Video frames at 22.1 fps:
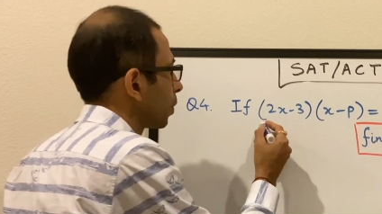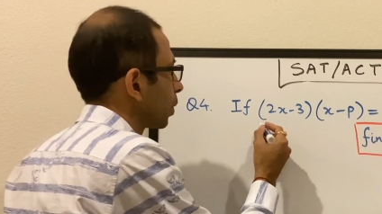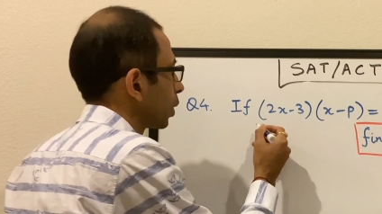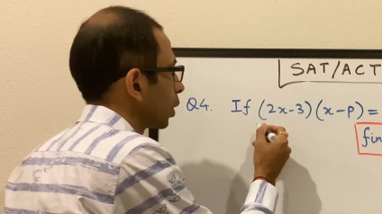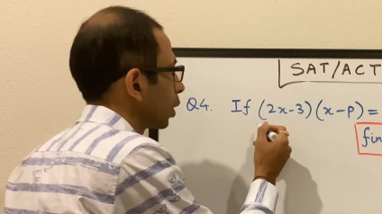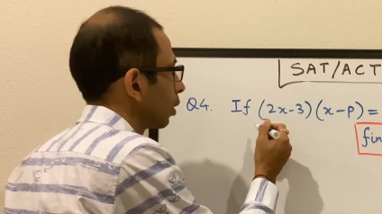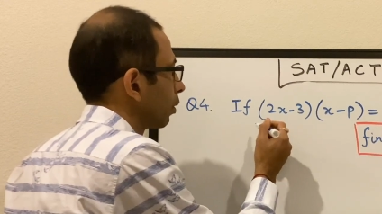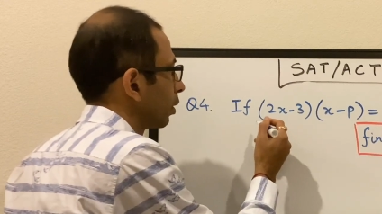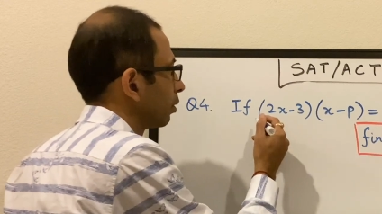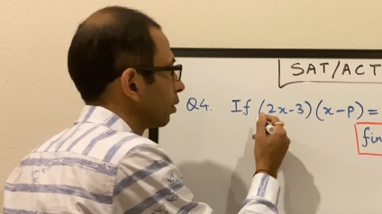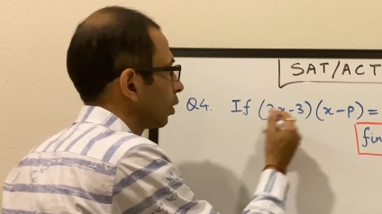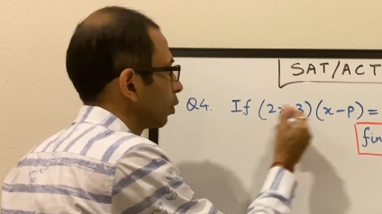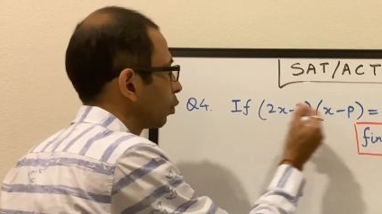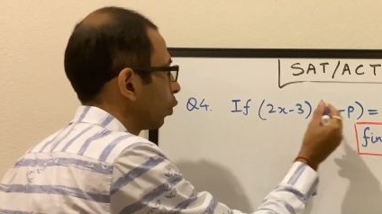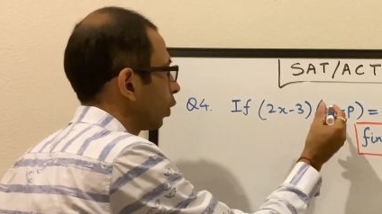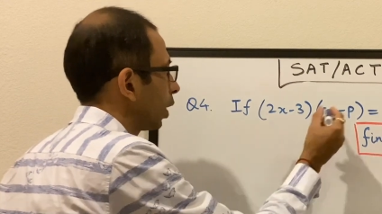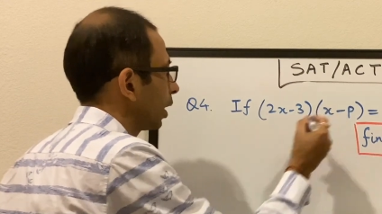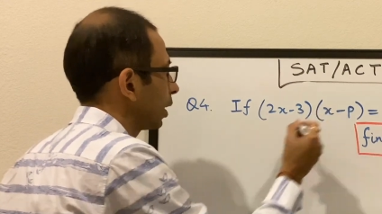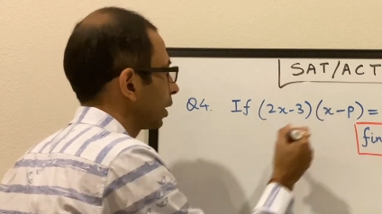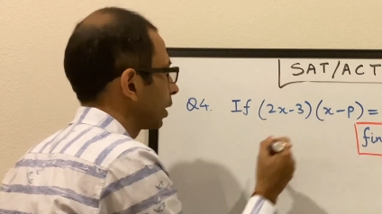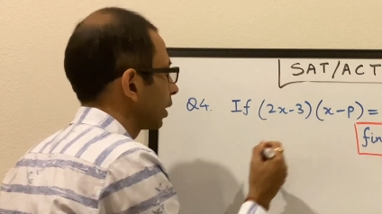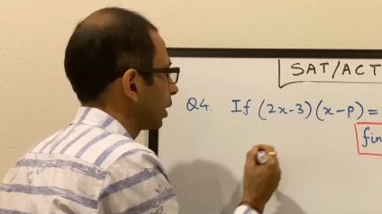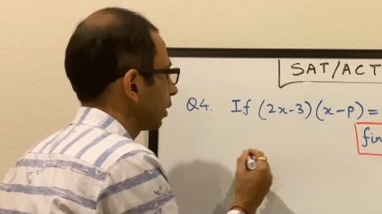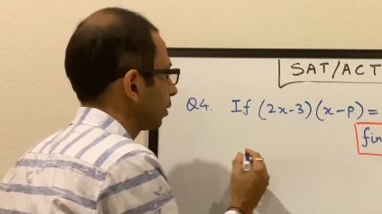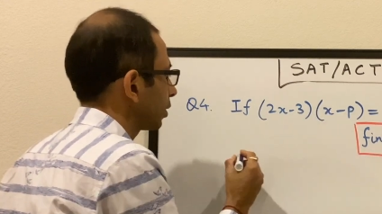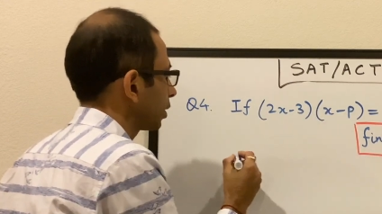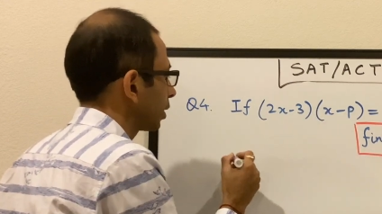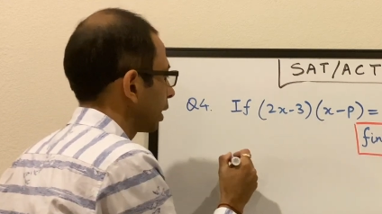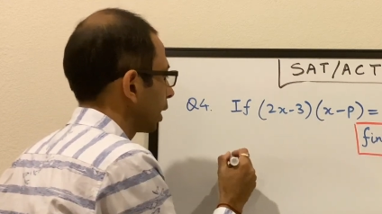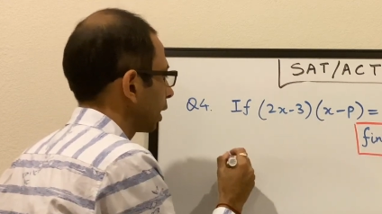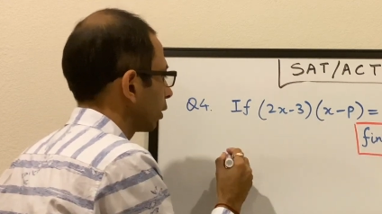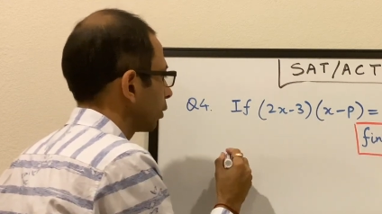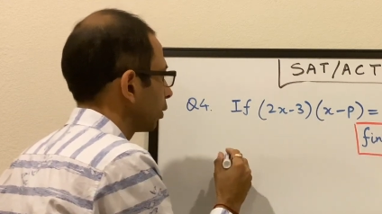Now when we find the left
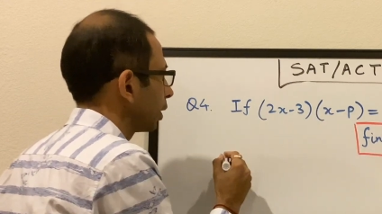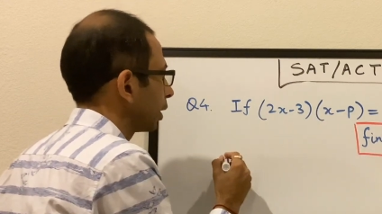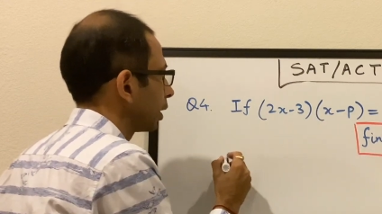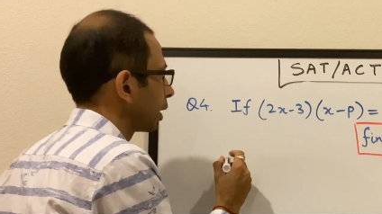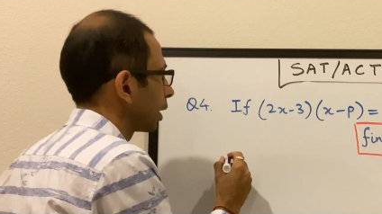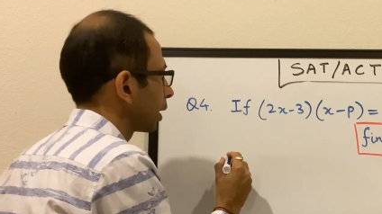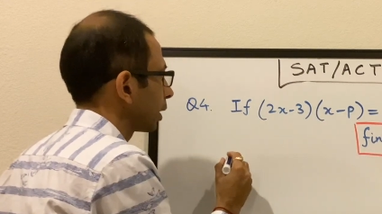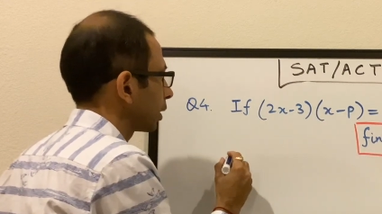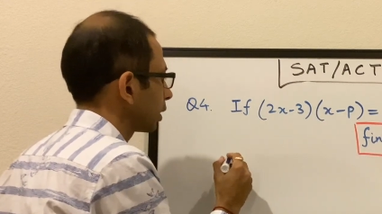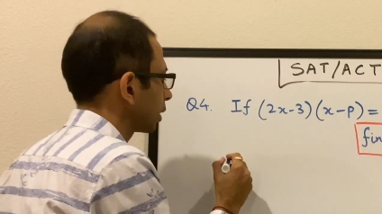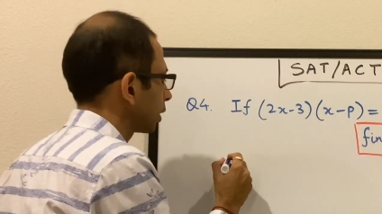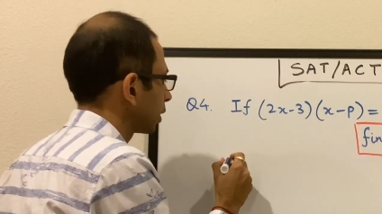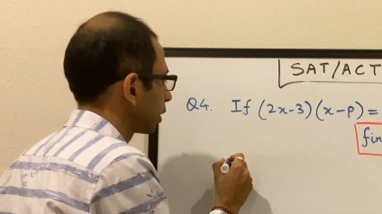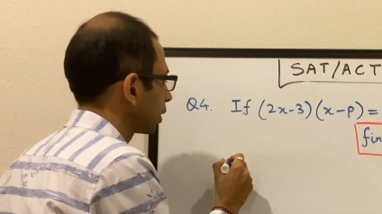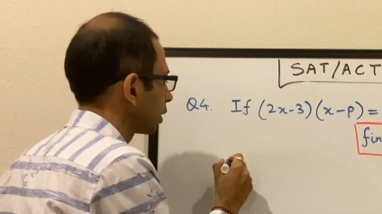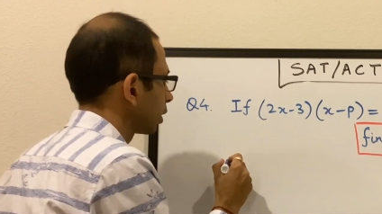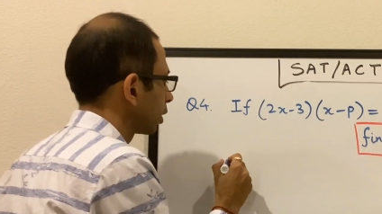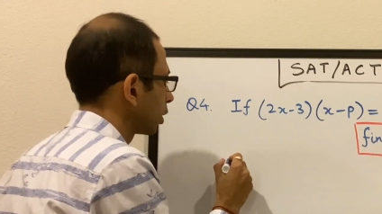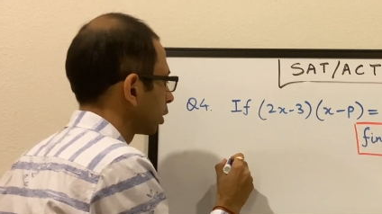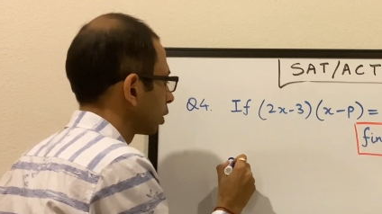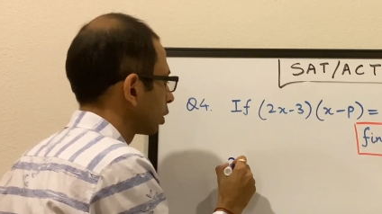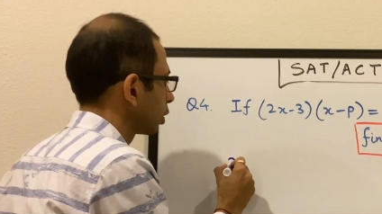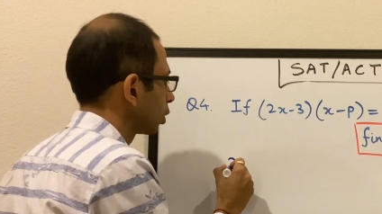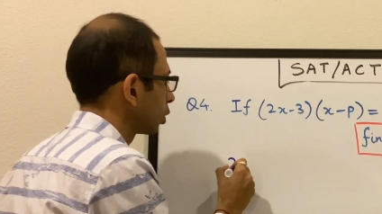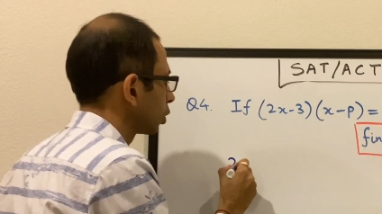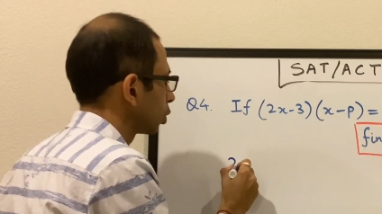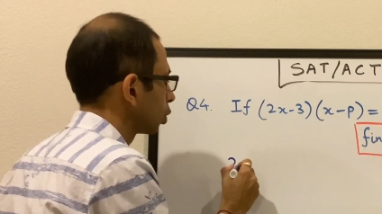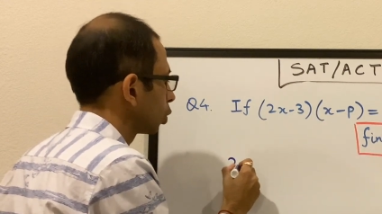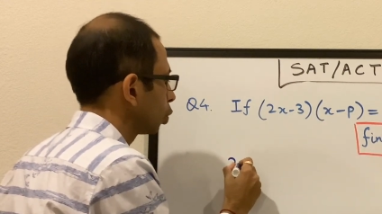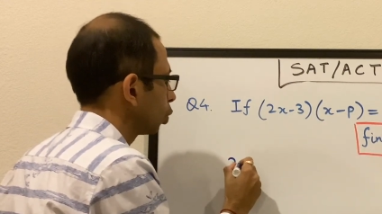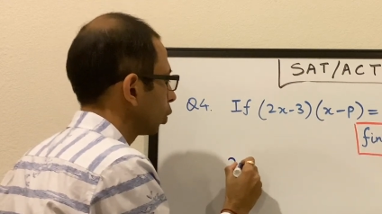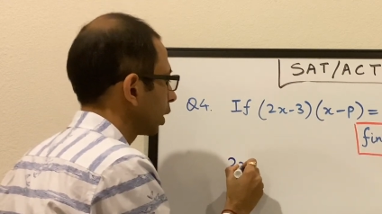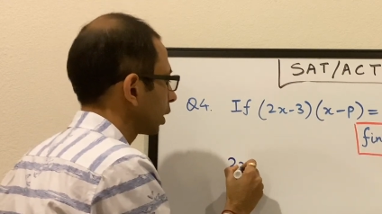side, we get
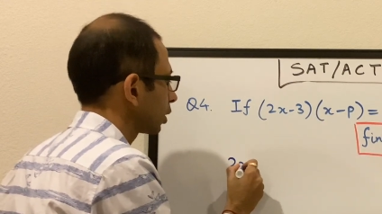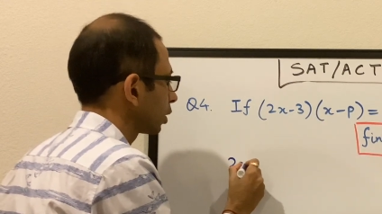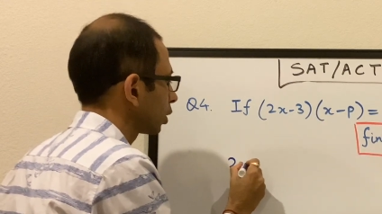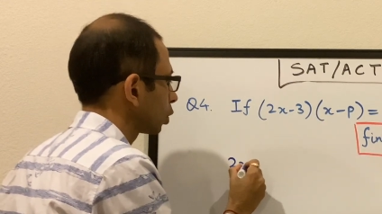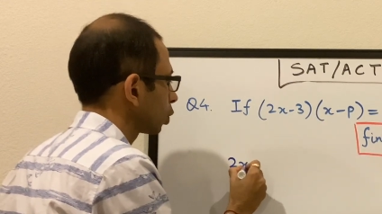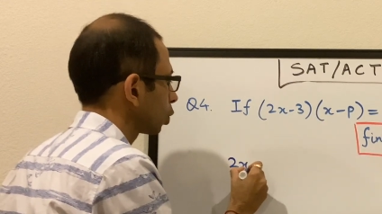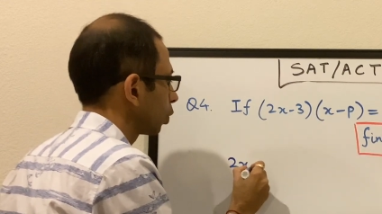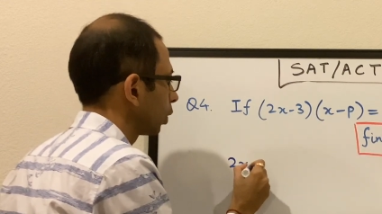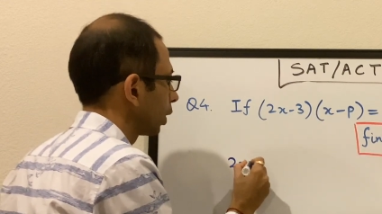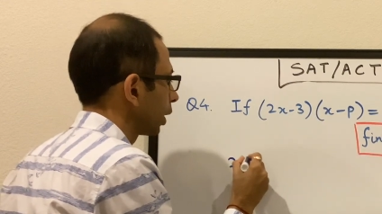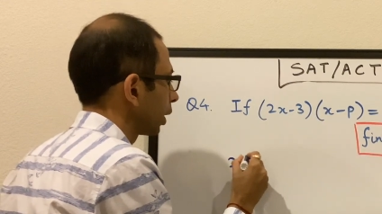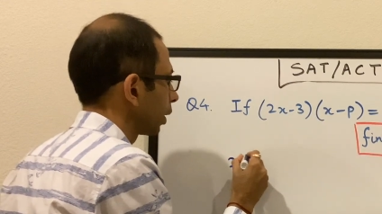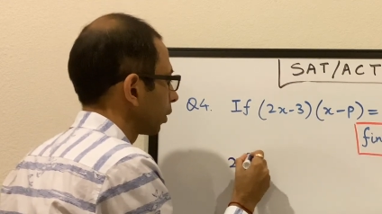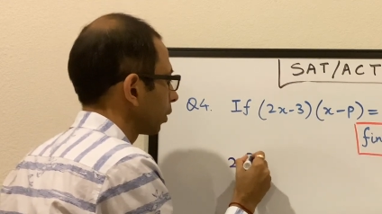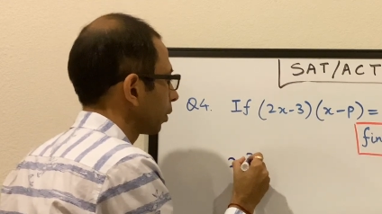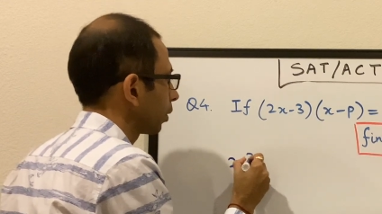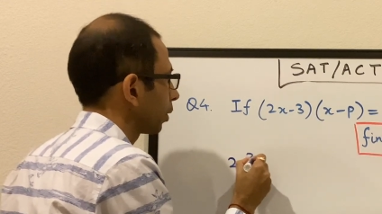2x square